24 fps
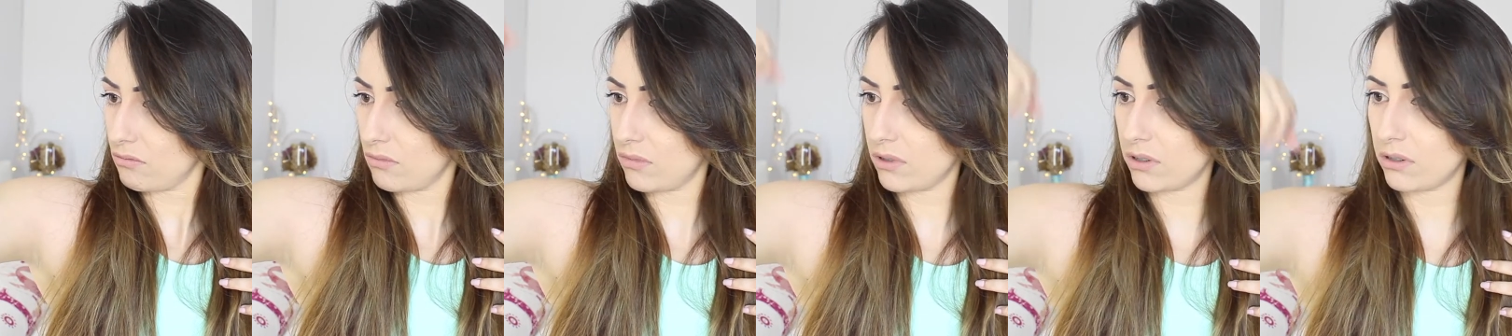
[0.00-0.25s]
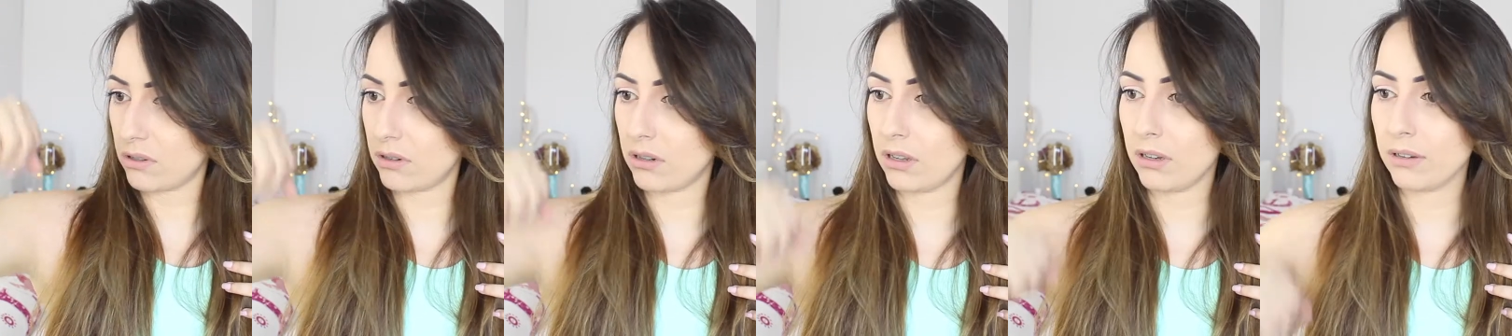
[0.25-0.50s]

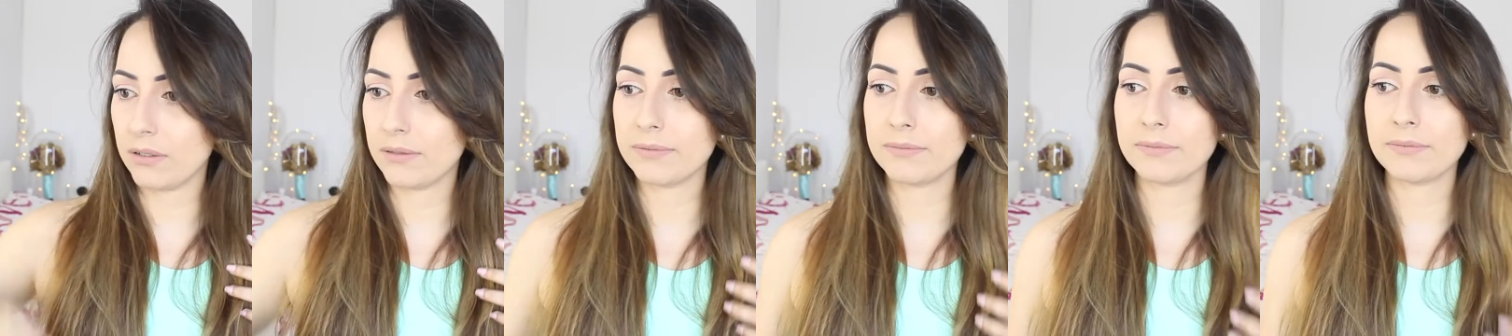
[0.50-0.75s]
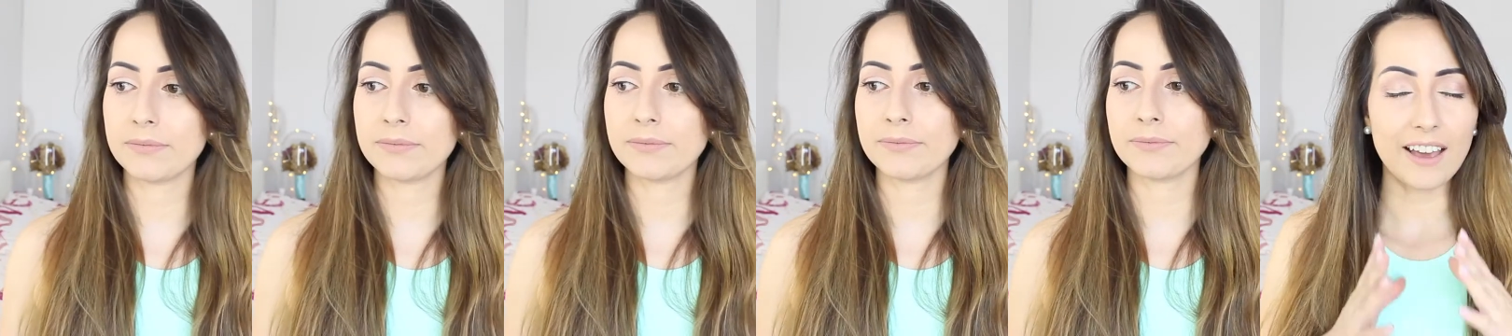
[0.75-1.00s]
I don't know.
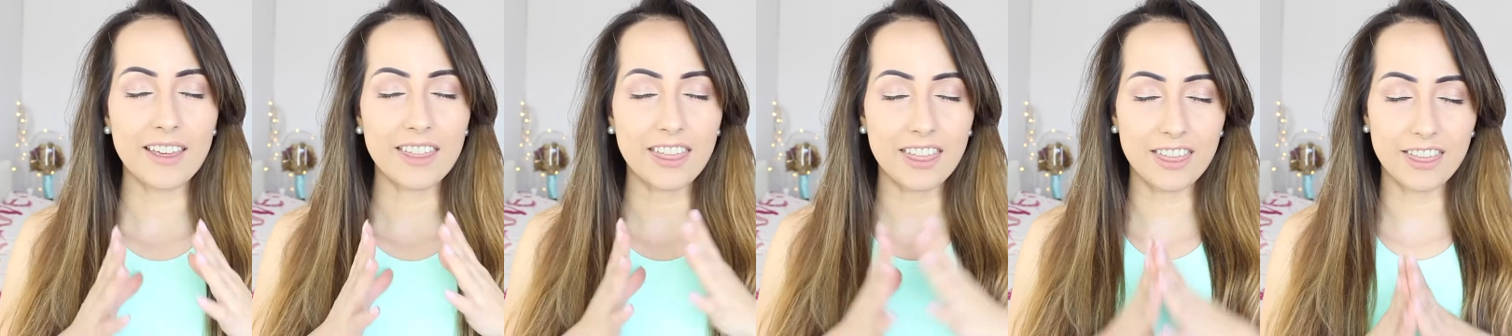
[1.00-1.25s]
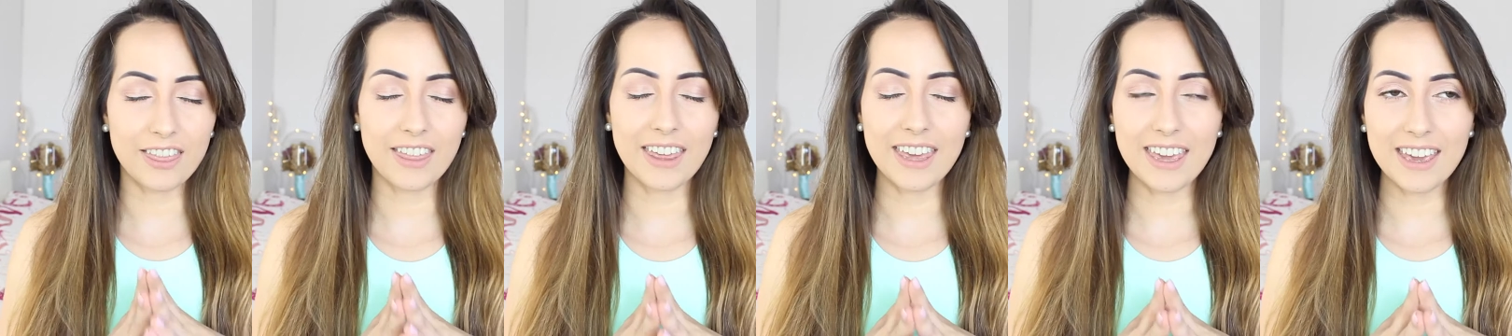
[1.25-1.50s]
I
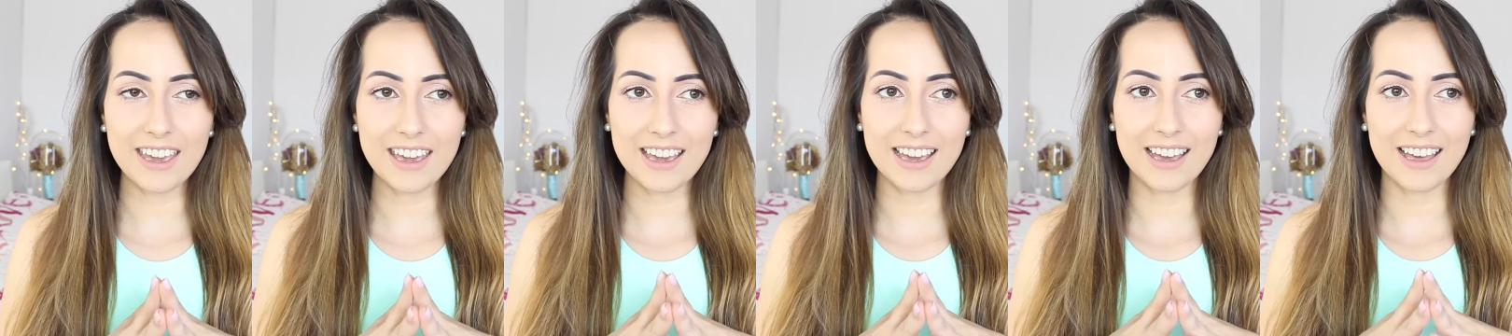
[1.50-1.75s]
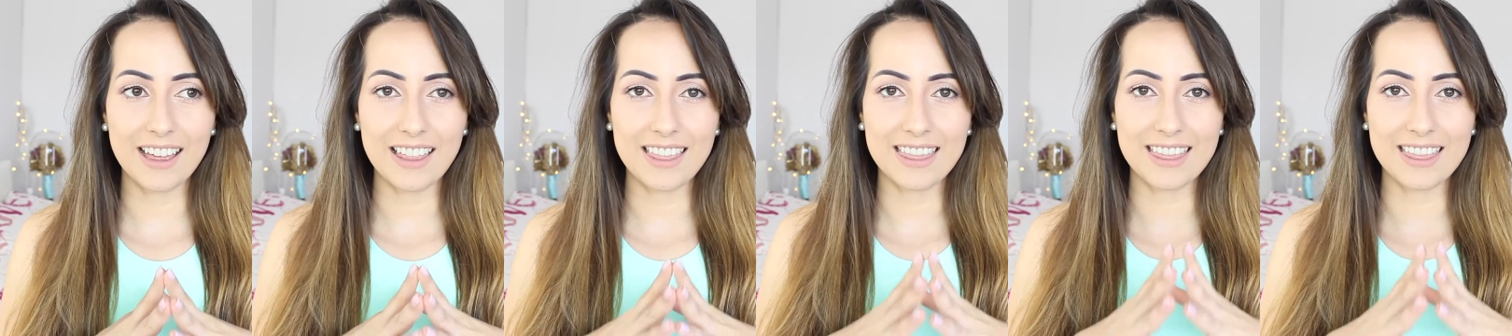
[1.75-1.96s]
think